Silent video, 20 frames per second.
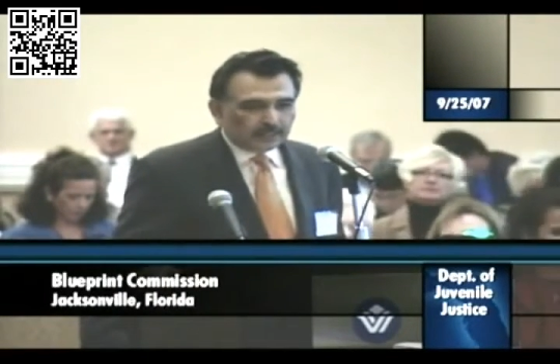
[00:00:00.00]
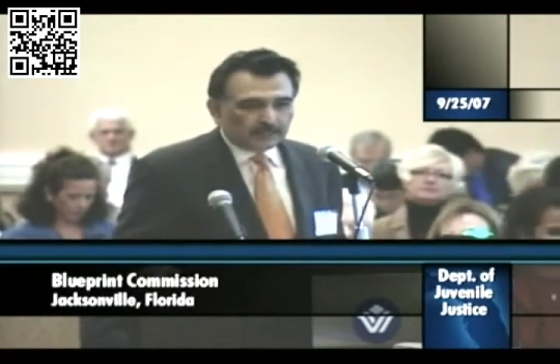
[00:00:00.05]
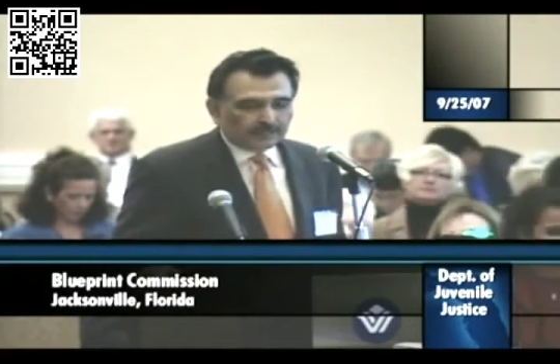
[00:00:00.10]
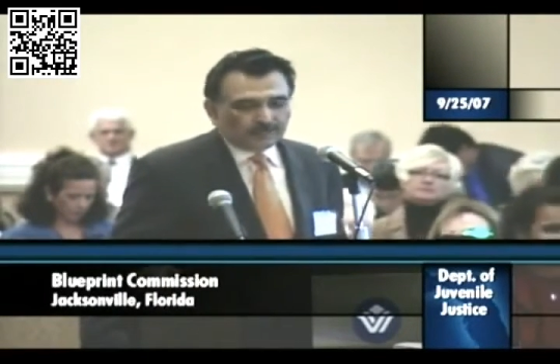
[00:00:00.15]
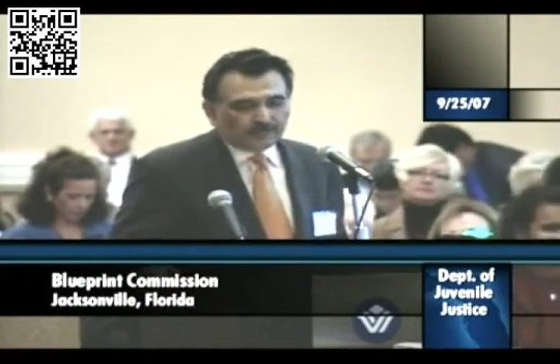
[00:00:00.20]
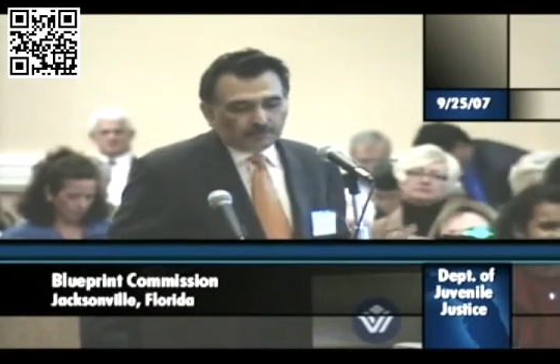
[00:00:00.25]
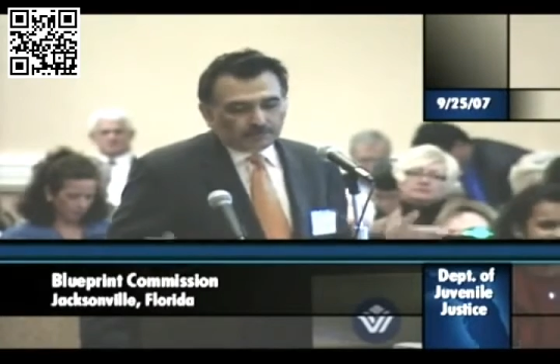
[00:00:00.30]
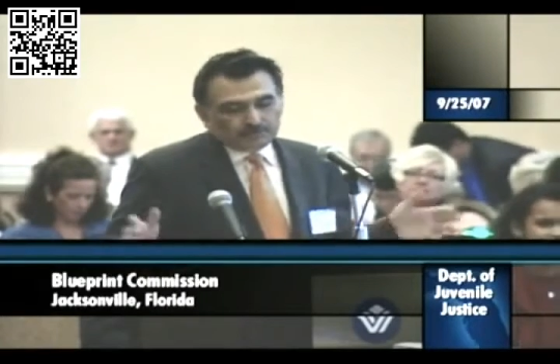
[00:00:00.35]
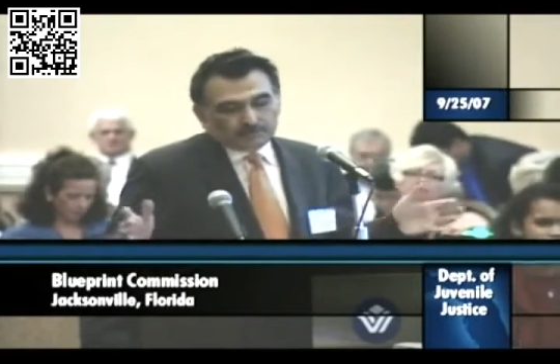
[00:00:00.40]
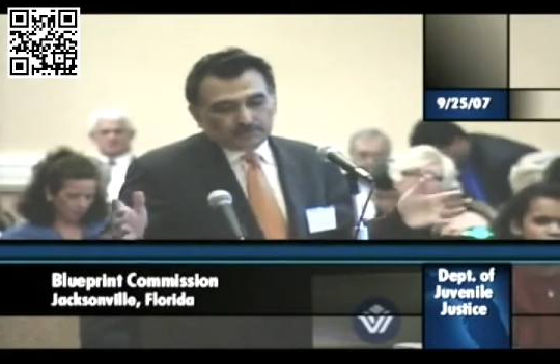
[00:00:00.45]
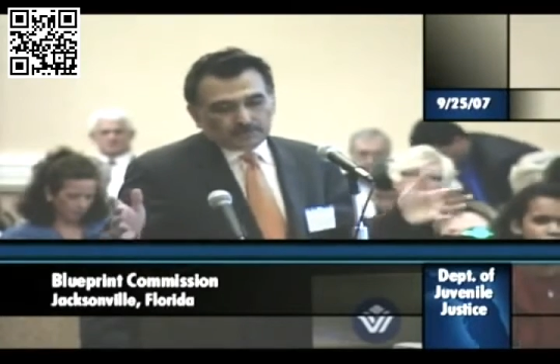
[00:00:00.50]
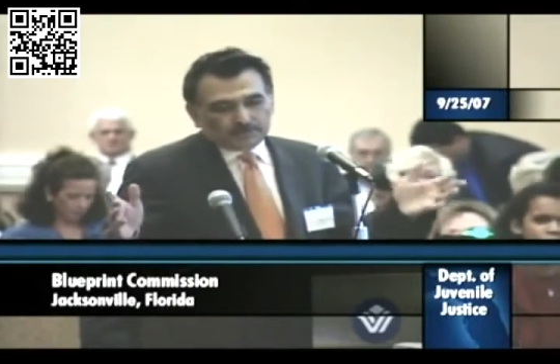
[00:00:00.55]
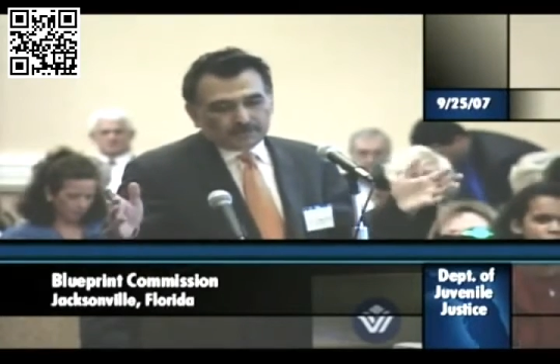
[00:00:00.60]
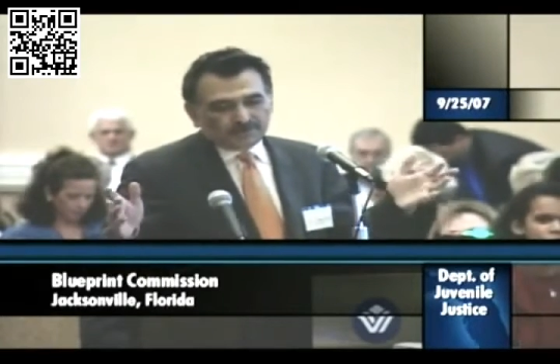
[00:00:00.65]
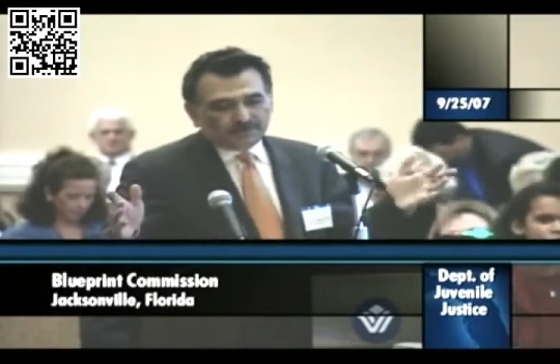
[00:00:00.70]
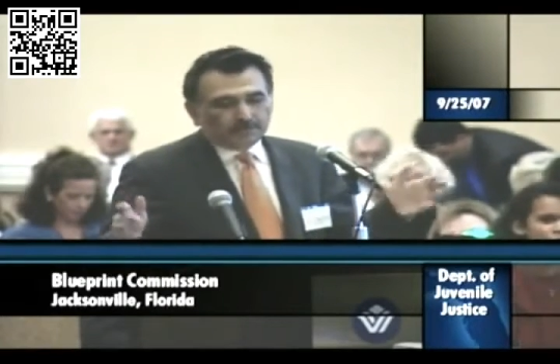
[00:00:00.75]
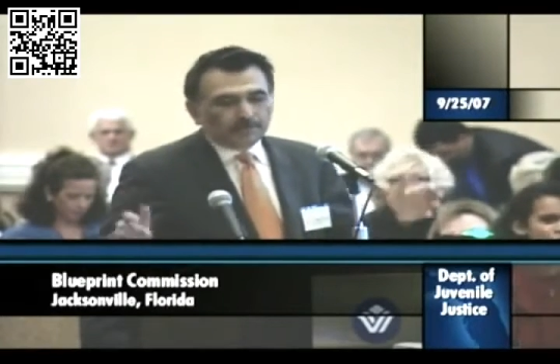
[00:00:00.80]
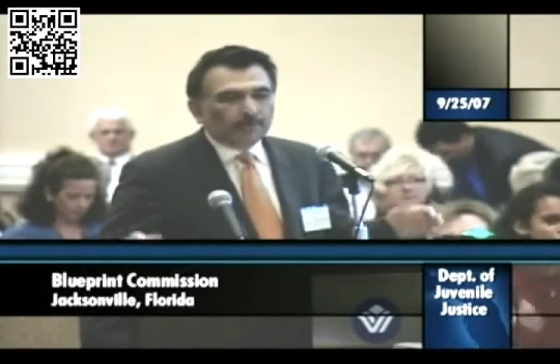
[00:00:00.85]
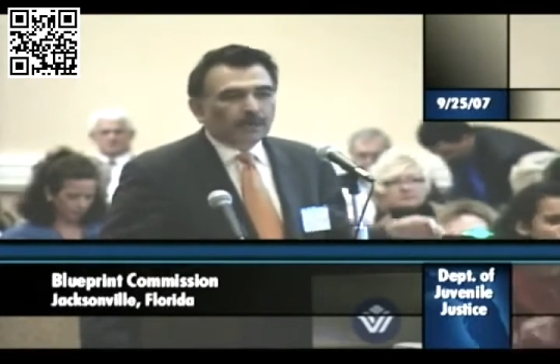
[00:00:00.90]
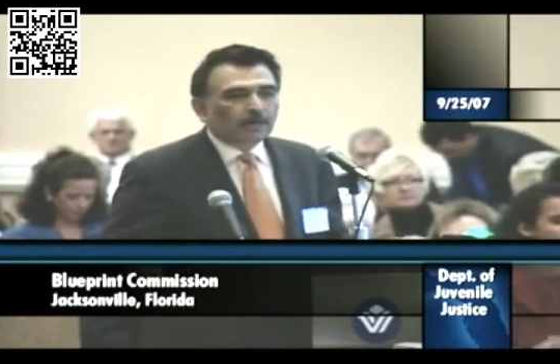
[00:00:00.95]

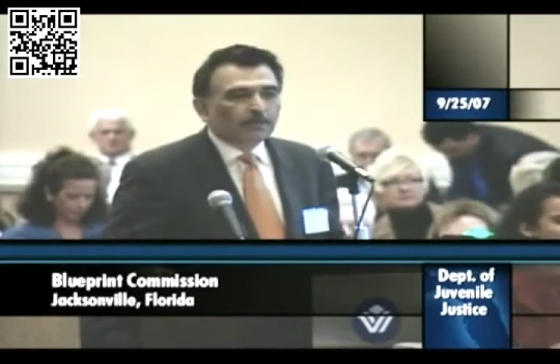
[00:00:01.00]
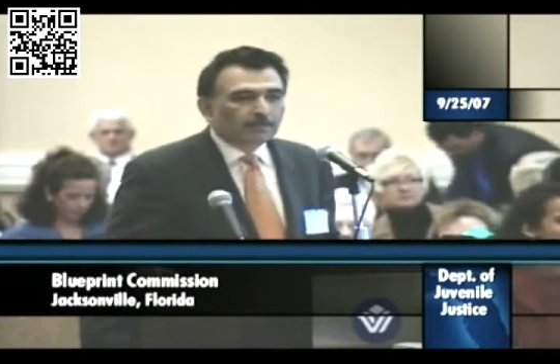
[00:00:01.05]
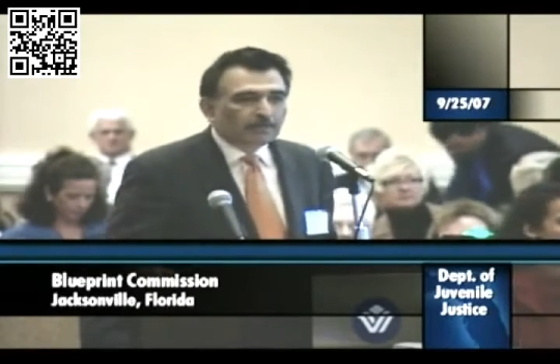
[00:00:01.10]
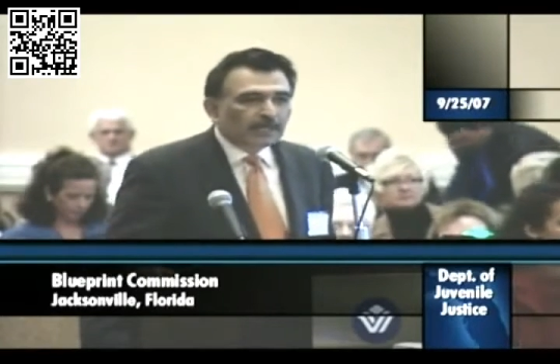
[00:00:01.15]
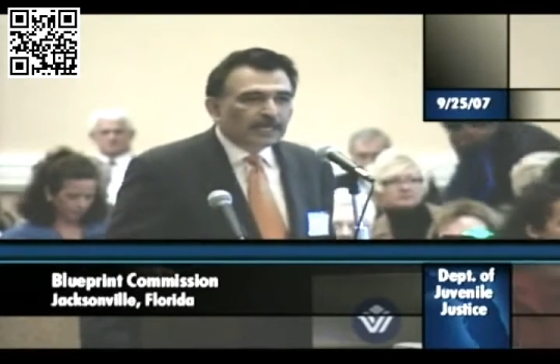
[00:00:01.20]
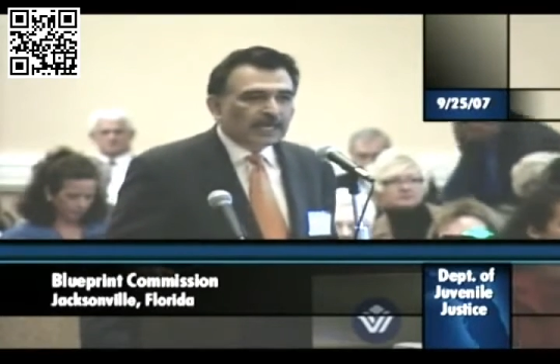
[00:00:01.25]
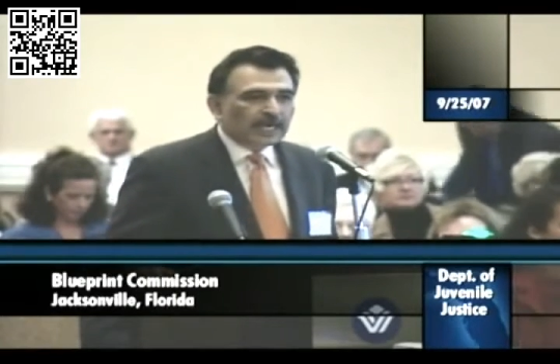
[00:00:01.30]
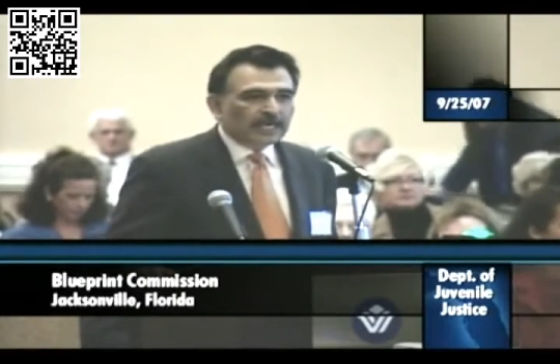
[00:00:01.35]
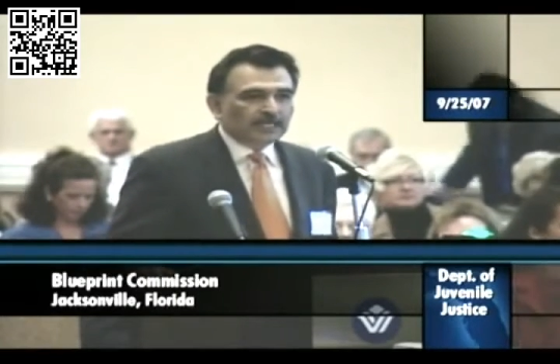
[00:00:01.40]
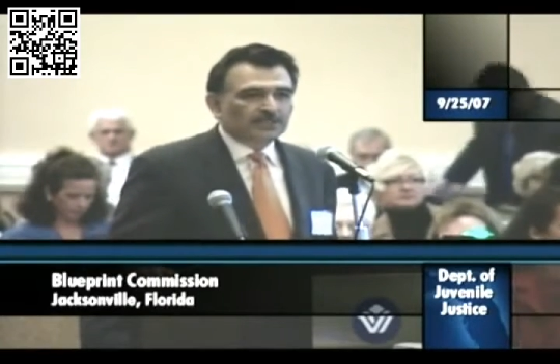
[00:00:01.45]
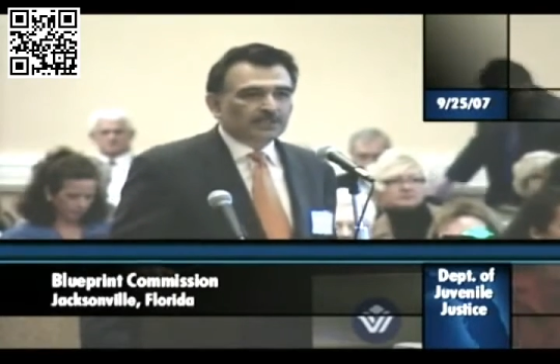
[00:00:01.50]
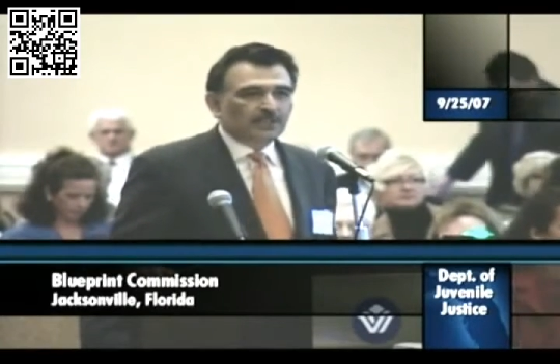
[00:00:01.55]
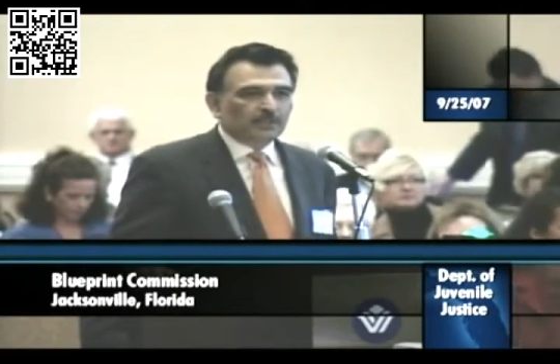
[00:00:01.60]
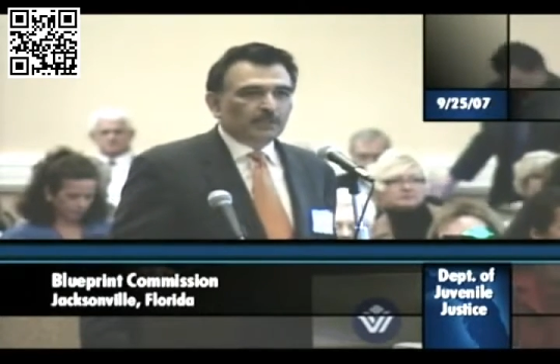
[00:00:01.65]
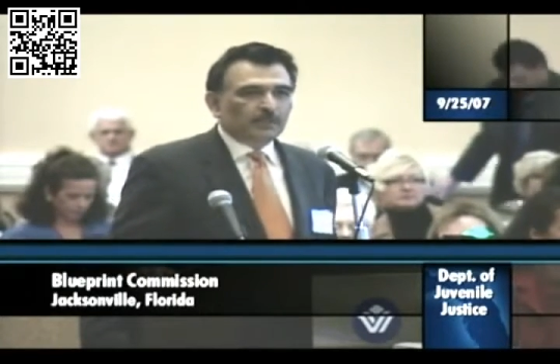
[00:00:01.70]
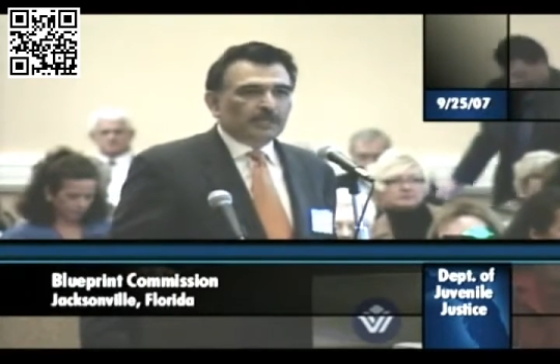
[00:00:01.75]
from Bombay actually,